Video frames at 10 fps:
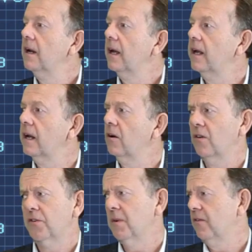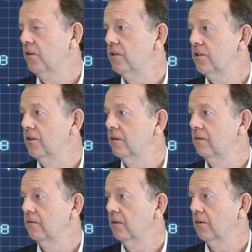And after my first year
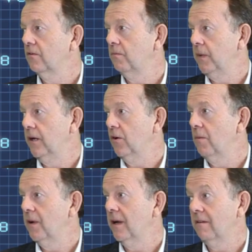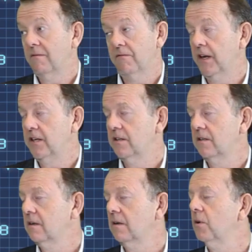of BCom, and I
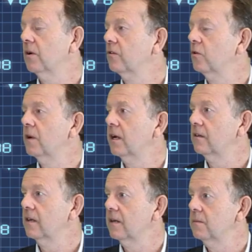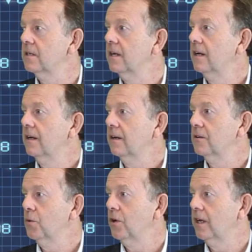passed all my exams, I was
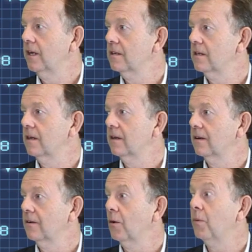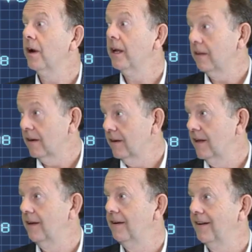working as an operator
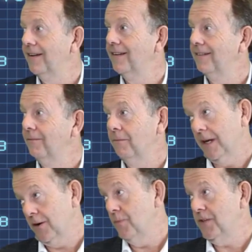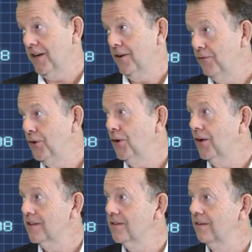in my hometown of
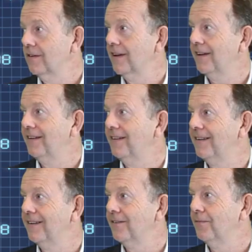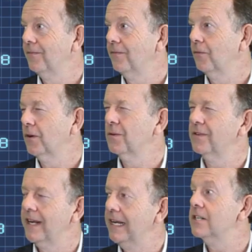Newcastle, in what was
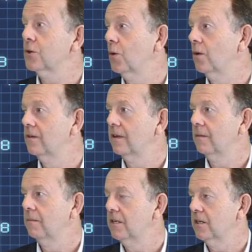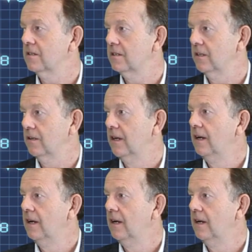then ISCOR, is now Mittal Steel.